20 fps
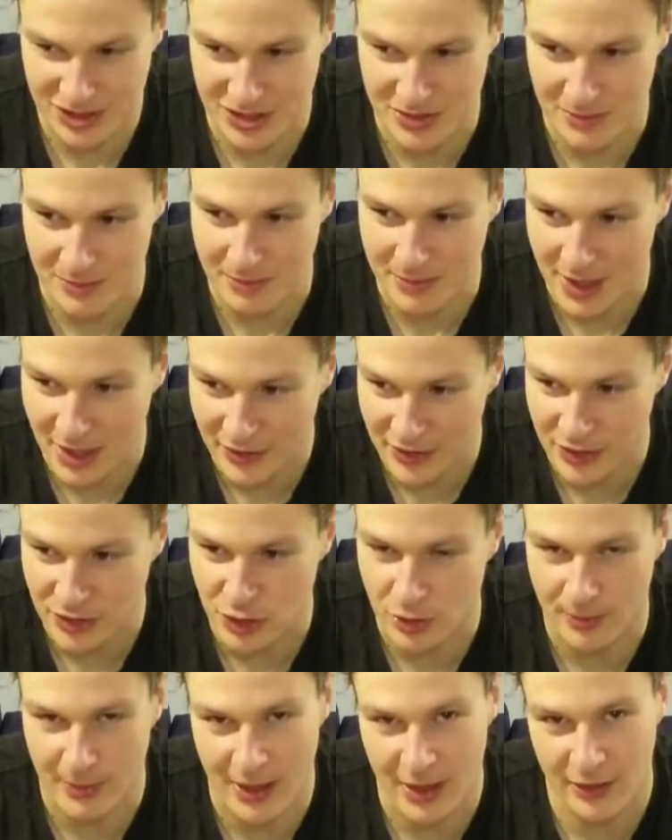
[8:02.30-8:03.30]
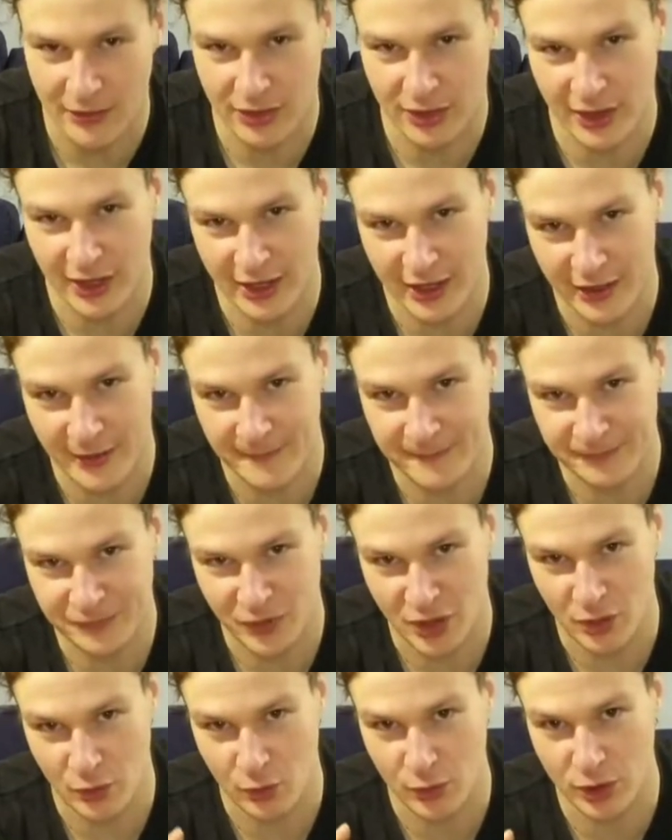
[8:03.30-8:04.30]
melt in your mouth like
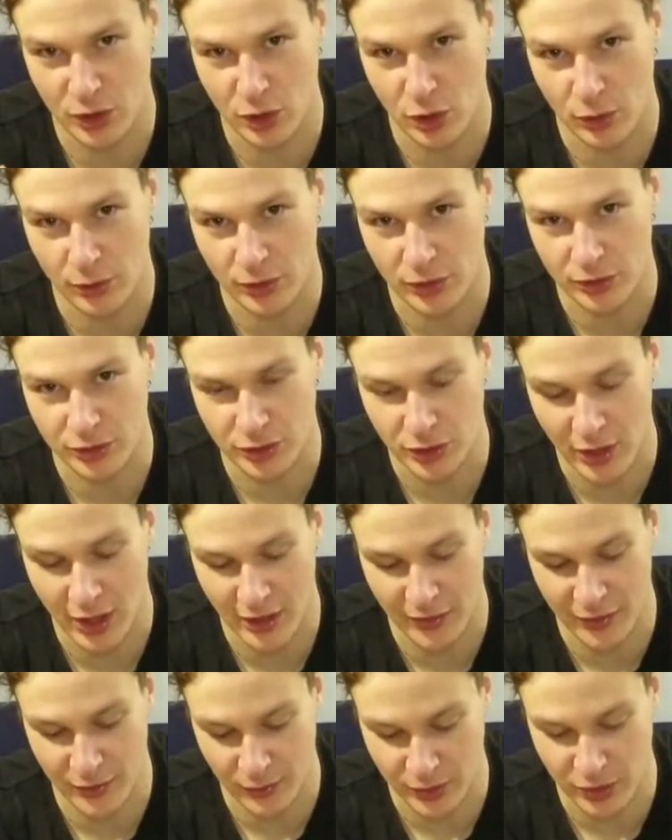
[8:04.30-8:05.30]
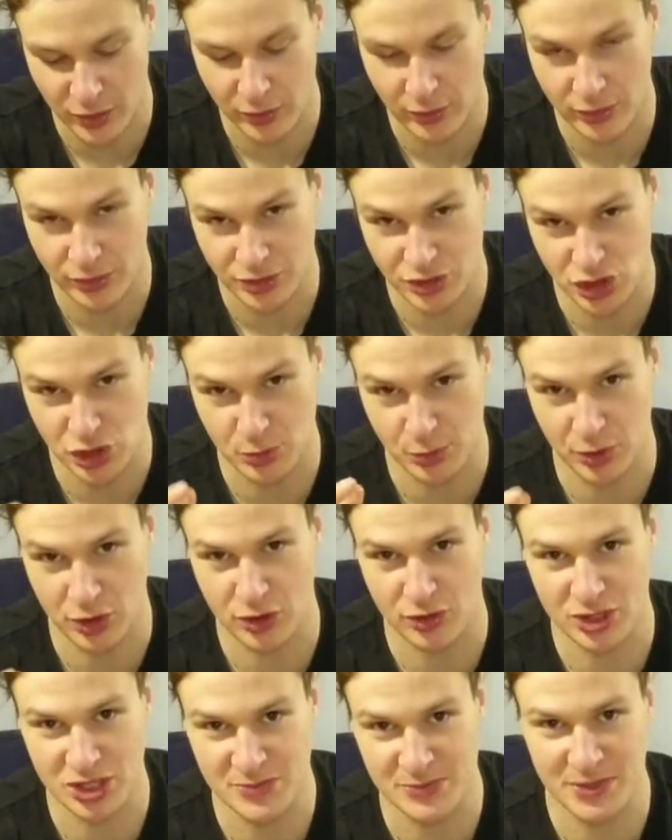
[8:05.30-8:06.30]
a real Oreo. You know how the real Oreo is super
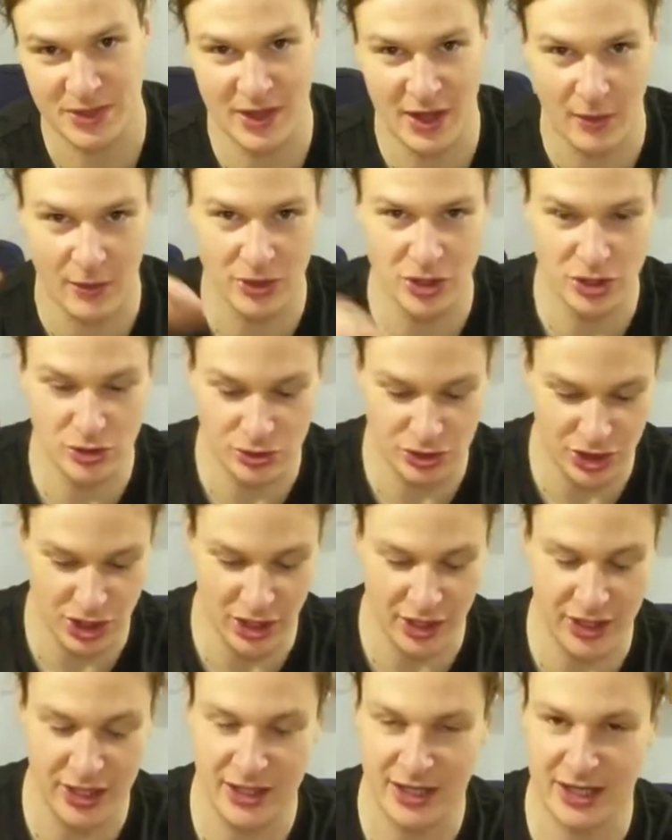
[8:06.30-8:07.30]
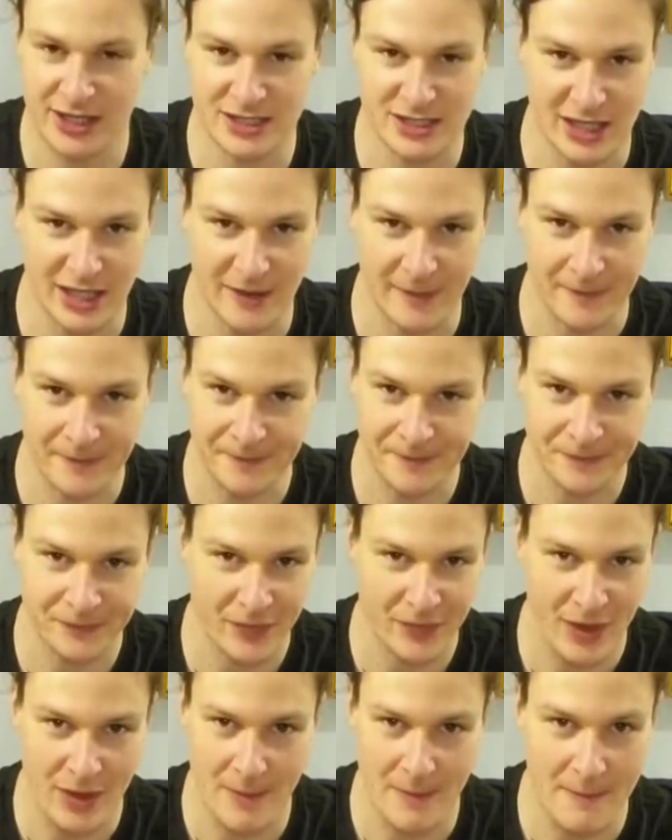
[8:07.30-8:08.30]
crispy, then when you dunk it, it's like
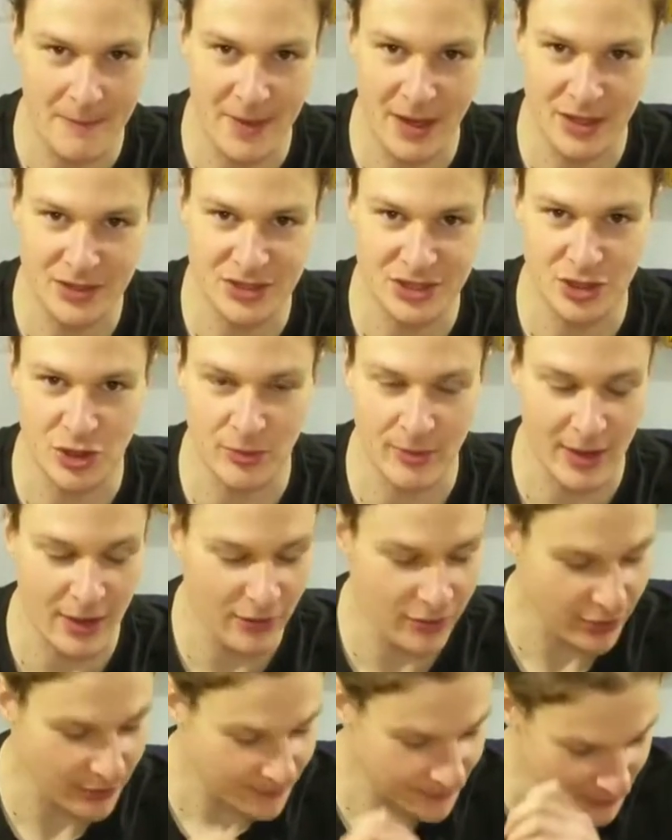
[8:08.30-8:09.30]
it melts in your mouth.